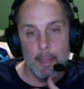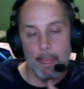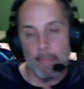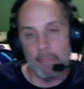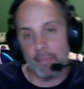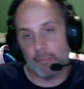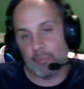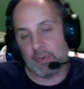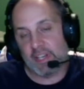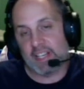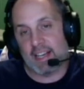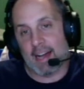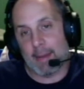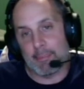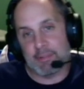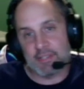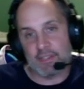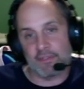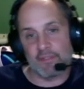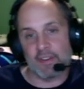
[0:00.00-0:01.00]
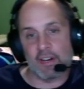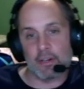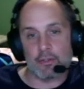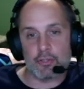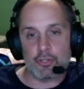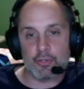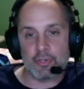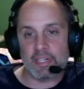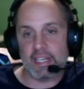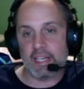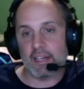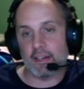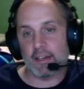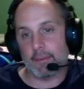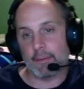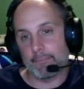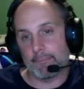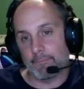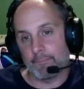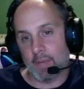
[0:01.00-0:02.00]
3 copies of Feral Shriek.
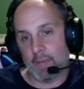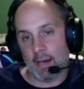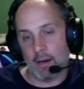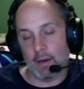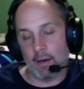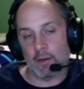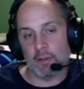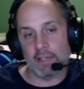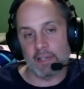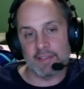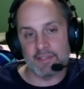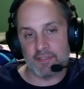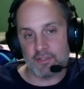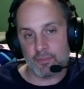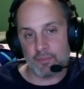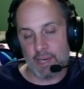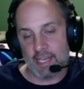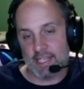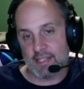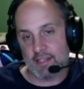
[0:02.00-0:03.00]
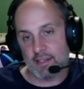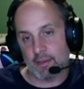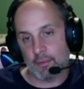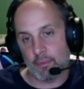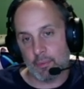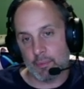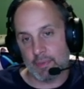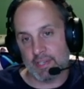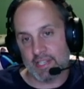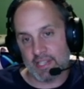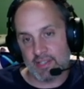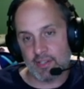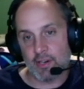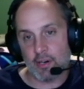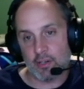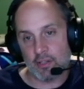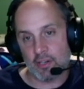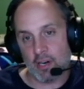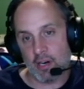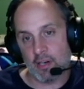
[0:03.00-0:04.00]
Gives us ways to, when we
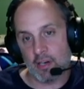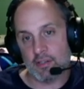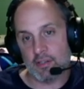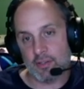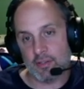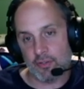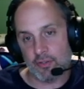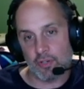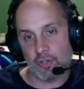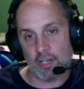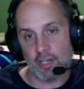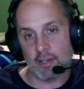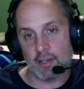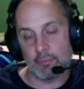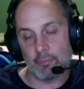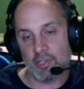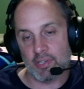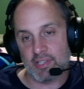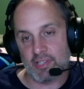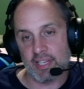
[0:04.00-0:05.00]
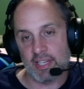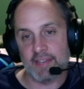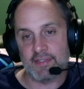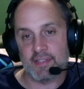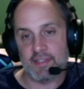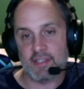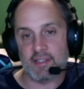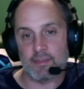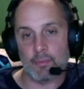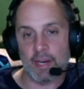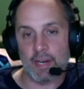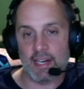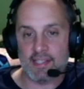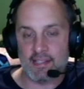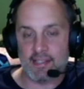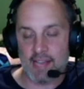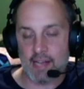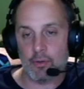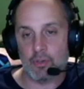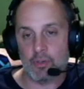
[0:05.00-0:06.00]
discard cards, to draw, plus it gives us a way to
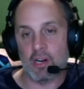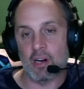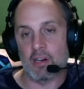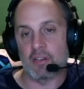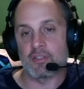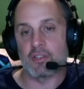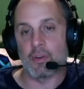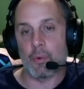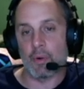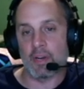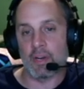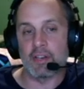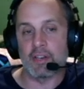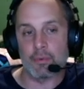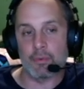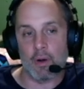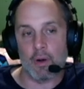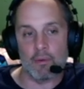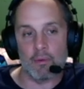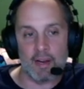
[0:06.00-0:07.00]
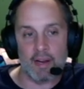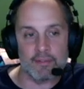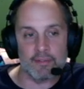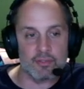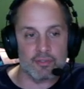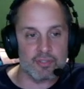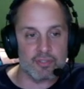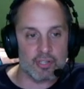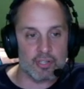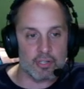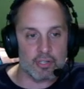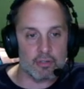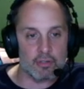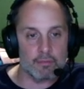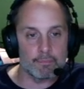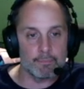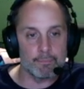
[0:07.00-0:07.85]
cycle cards going into our rival's turn.